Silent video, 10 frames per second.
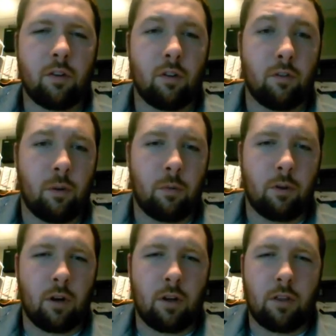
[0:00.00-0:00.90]
of
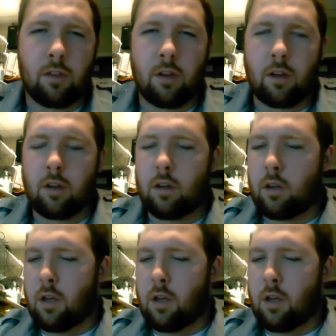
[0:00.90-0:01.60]
November, I think.